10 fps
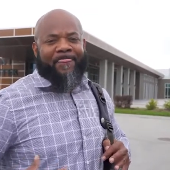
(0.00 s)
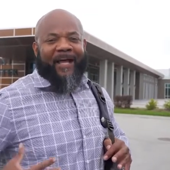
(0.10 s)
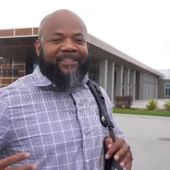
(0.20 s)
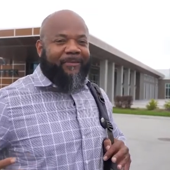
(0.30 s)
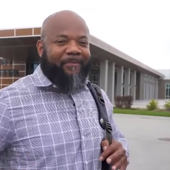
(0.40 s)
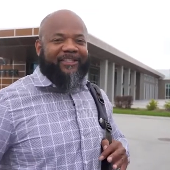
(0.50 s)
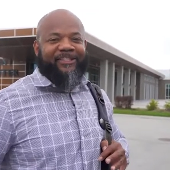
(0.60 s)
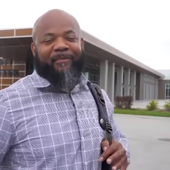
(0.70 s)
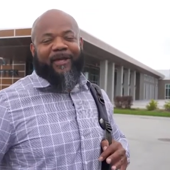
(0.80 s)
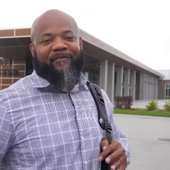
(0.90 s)
That's the
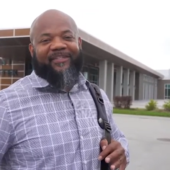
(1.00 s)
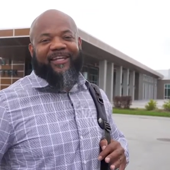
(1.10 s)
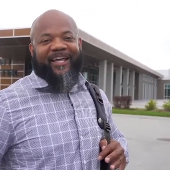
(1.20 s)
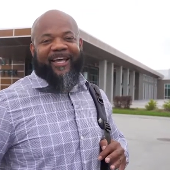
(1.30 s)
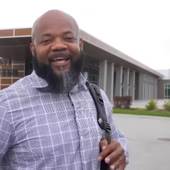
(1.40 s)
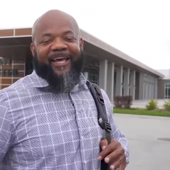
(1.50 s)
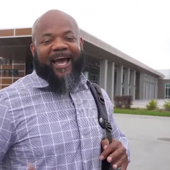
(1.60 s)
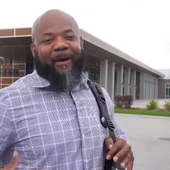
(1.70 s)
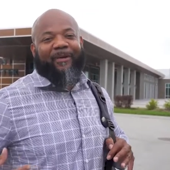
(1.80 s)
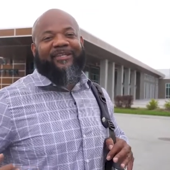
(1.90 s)
message I'm giving today.
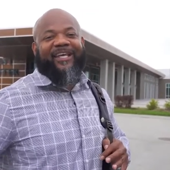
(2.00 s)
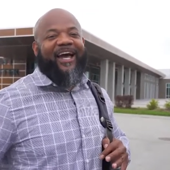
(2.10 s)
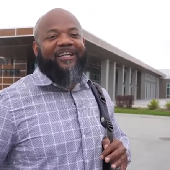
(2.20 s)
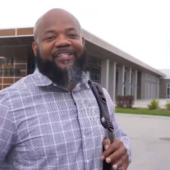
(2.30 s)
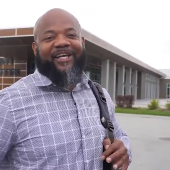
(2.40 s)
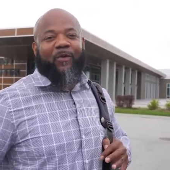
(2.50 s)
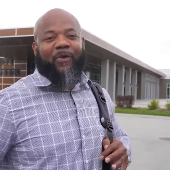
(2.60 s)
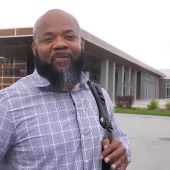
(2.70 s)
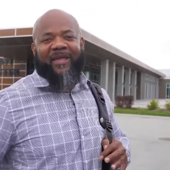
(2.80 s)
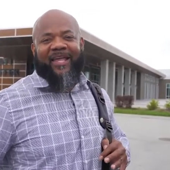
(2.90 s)
I'm excited to share it
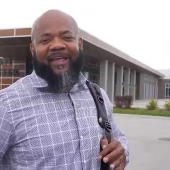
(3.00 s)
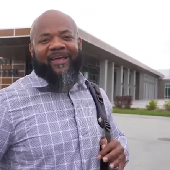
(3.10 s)
with me,